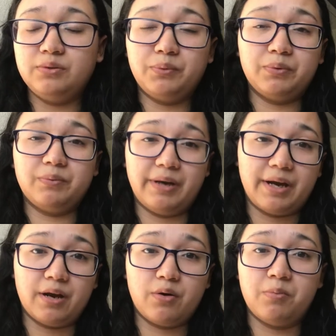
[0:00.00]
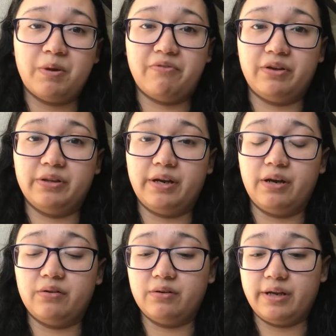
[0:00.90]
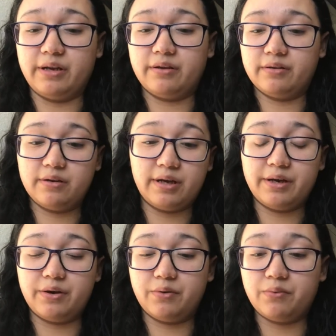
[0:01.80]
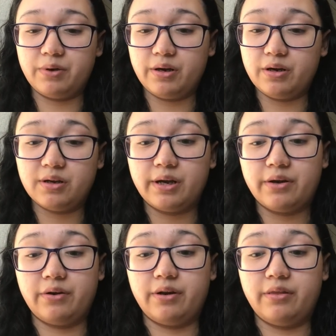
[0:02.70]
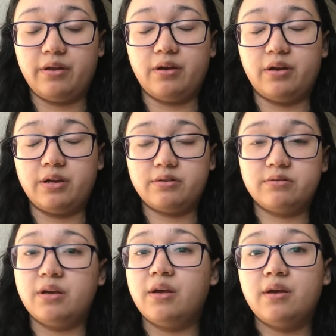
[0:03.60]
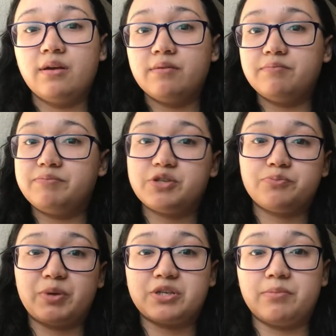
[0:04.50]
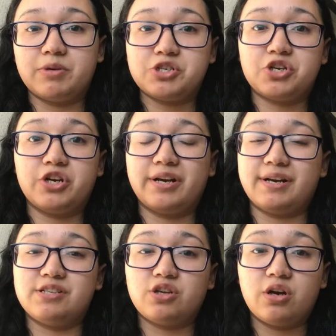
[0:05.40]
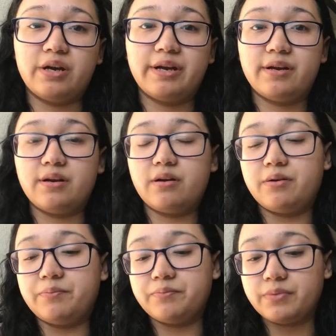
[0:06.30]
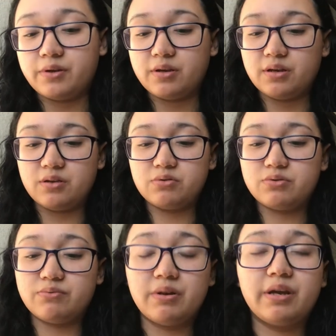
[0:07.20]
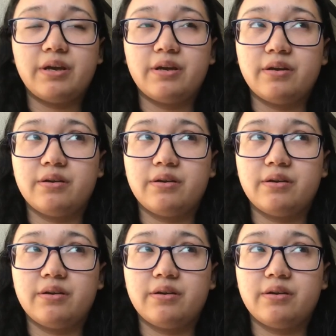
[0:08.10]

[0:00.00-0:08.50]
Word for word: well, when I got home, I found that out. Like I didn't know what it looked like or anything and I just picked up my shirt and I saw it. Um, it was really